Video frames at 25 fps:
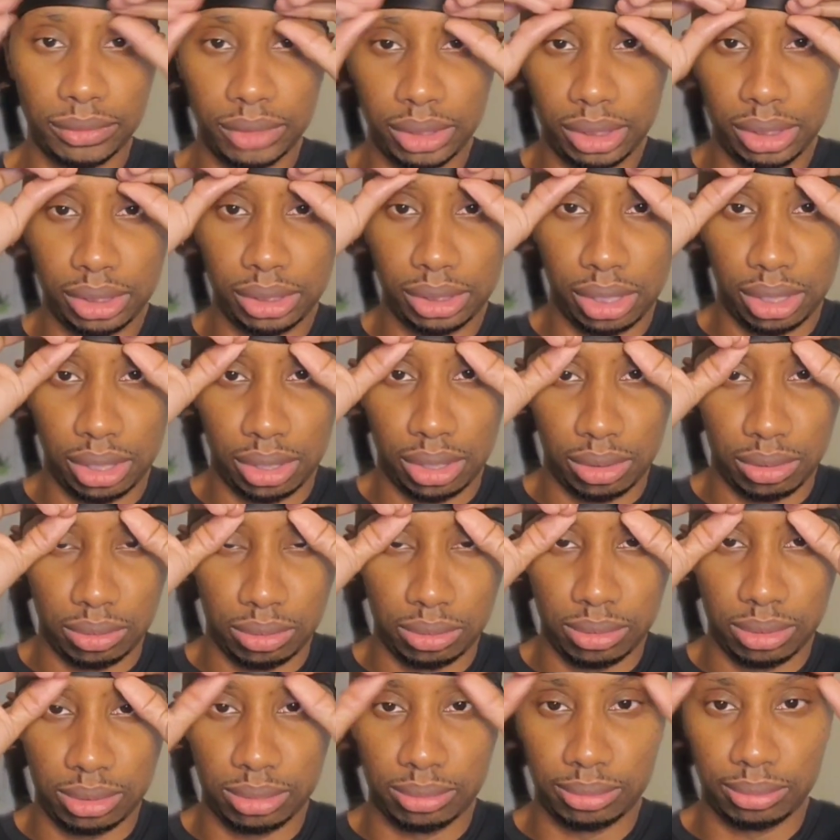you
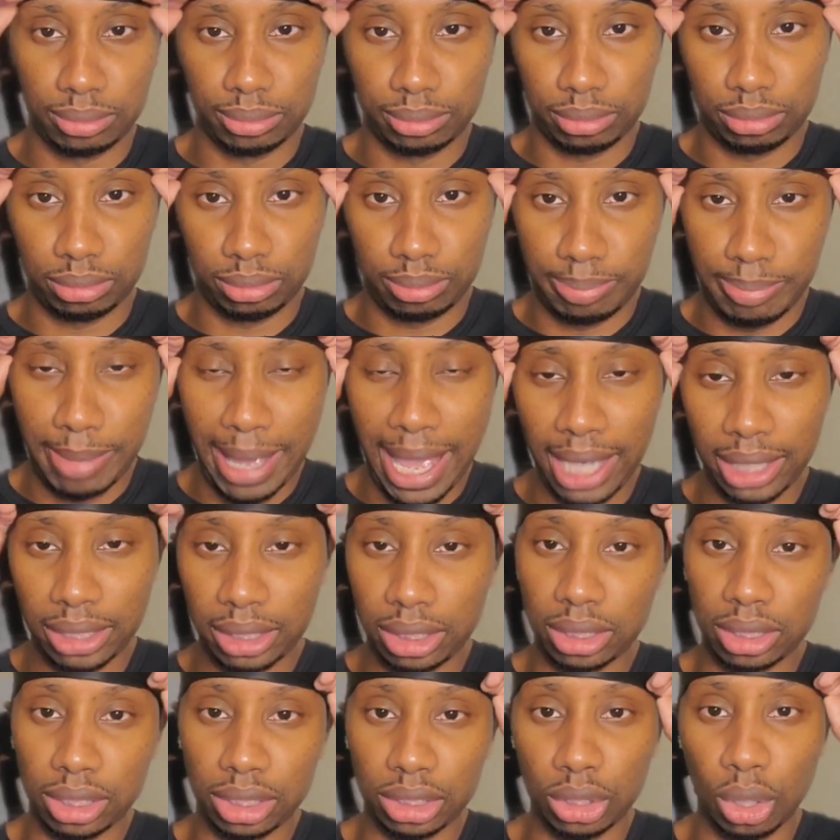know, back
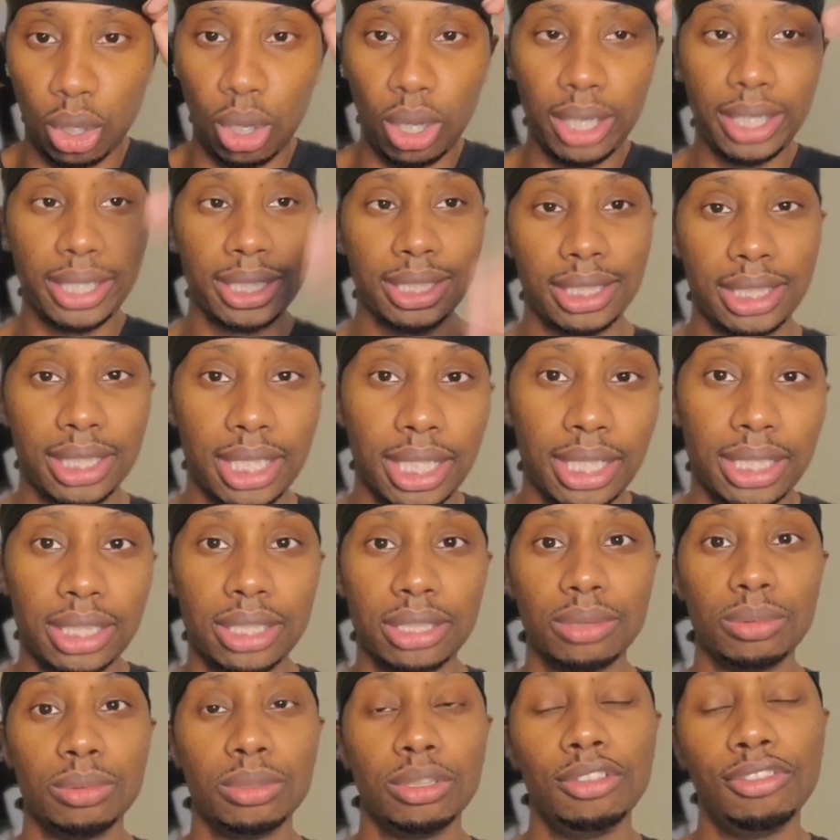to the talking
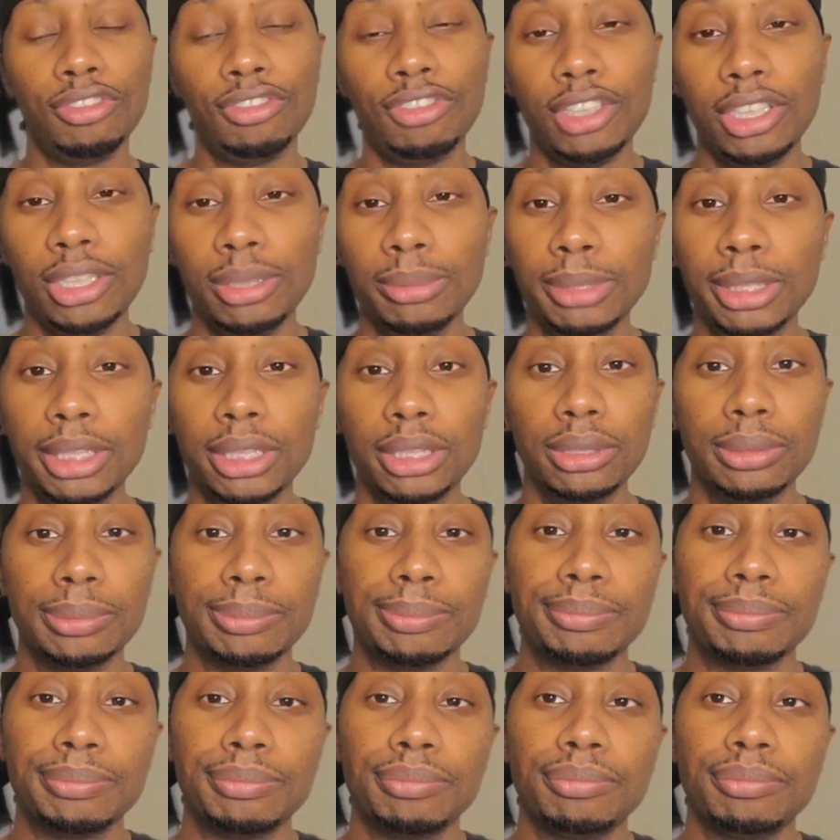stages with a female,